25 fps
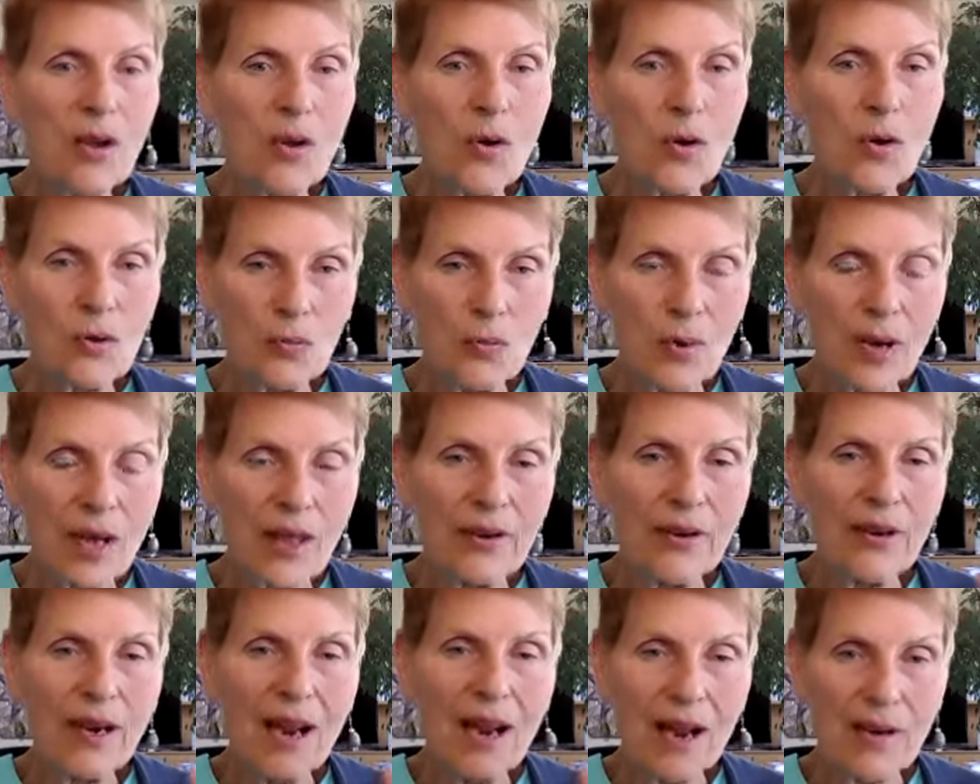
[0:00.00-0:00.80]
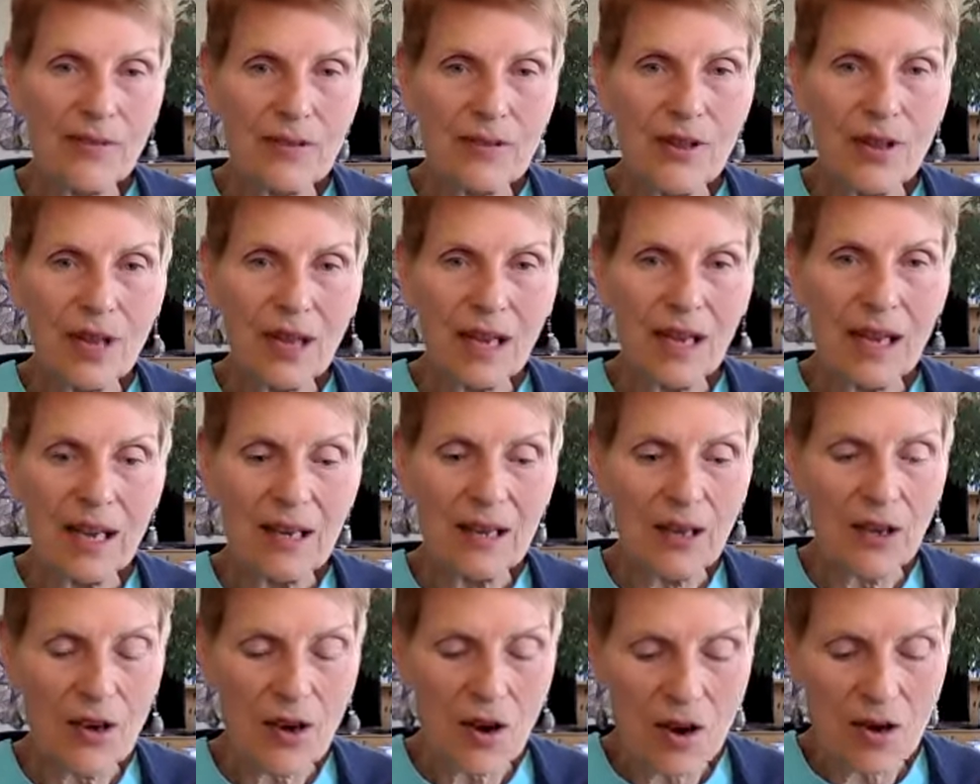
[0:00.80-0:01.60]
cold weather after they get
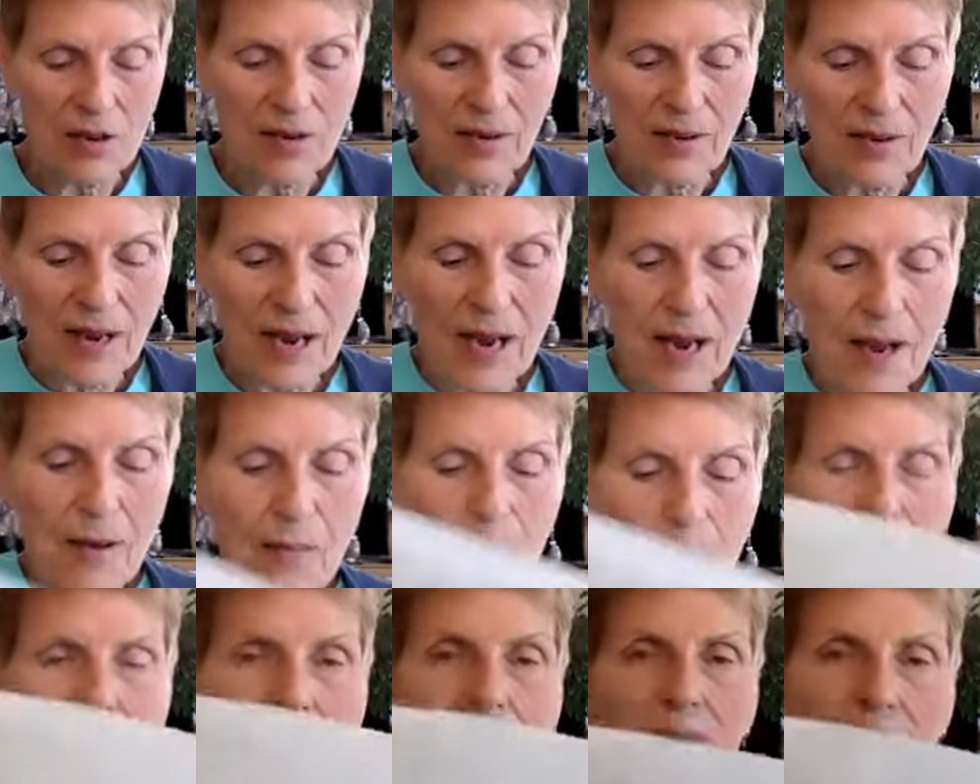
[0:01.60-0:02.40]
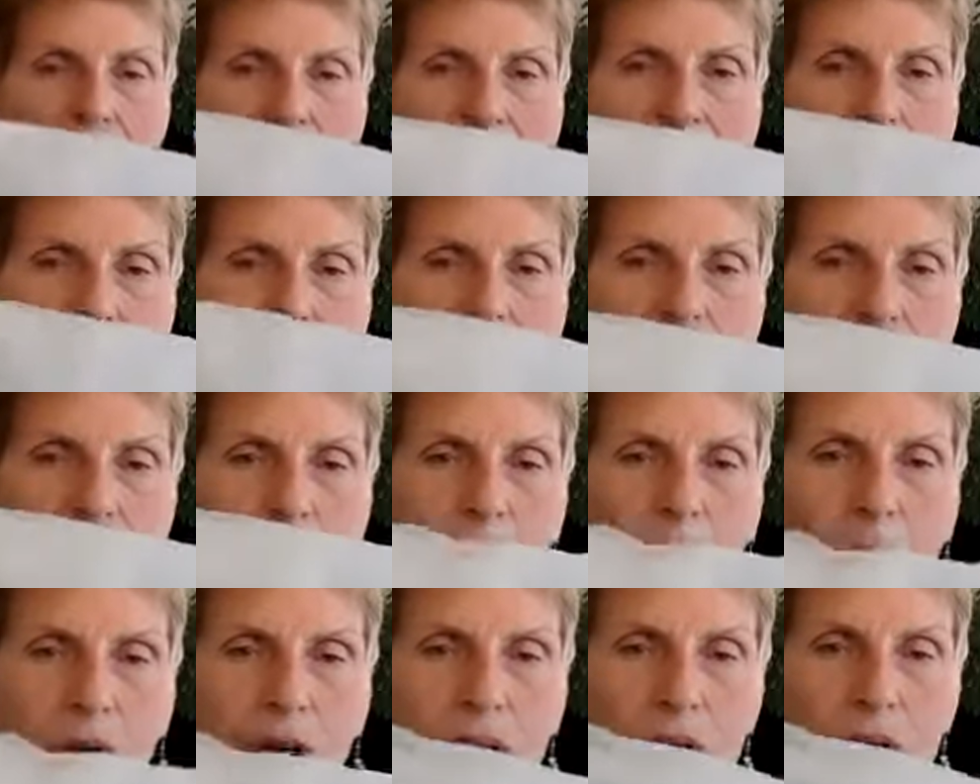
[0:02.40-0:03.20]
in the garden. But this also
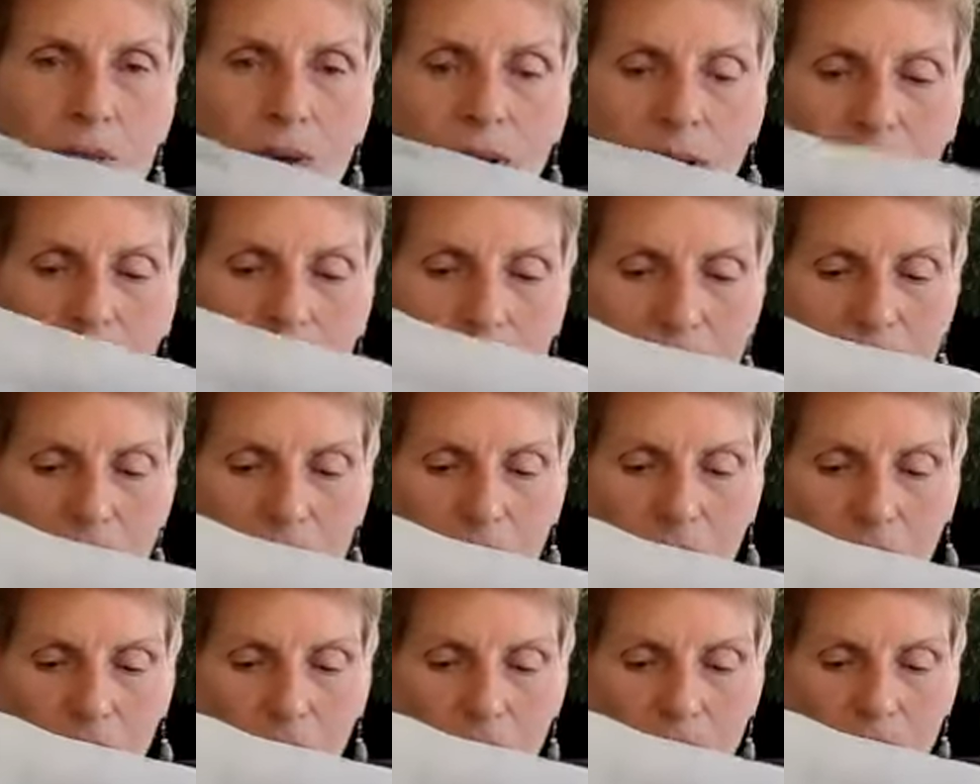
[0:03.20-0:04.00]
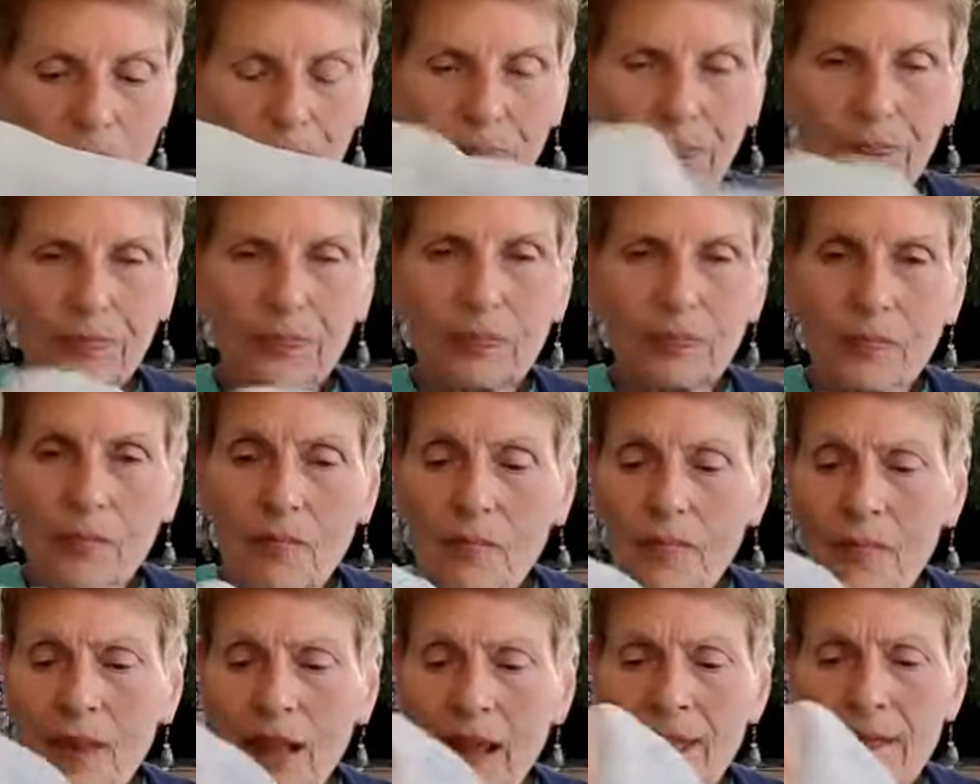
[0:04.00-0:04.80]
works really well too.
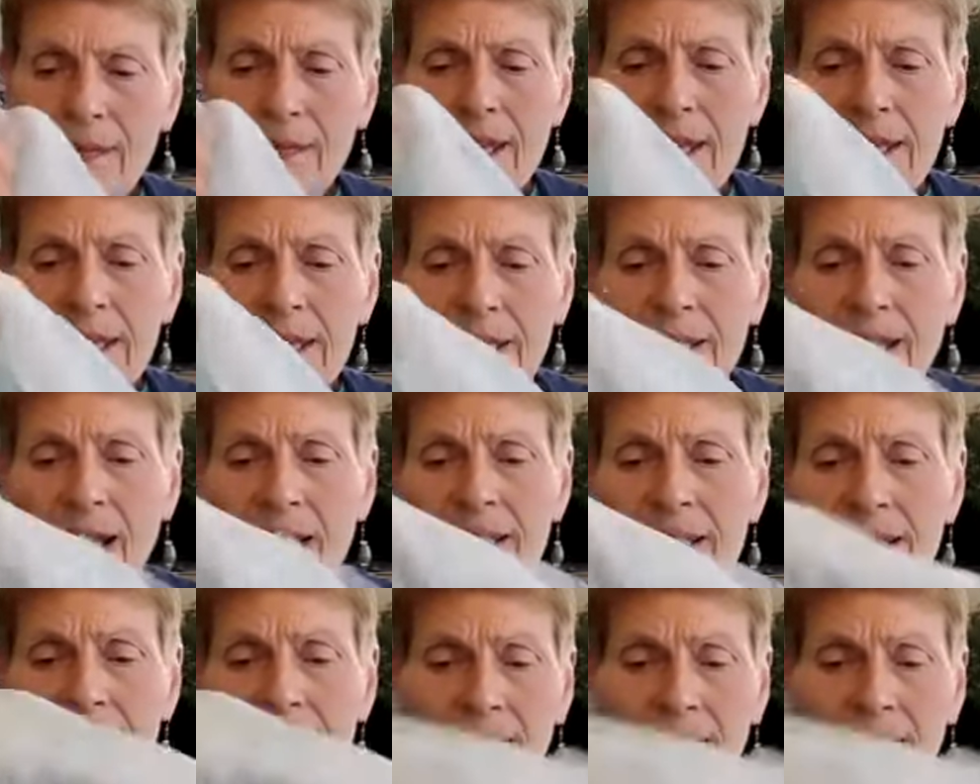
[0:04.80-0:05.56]
This does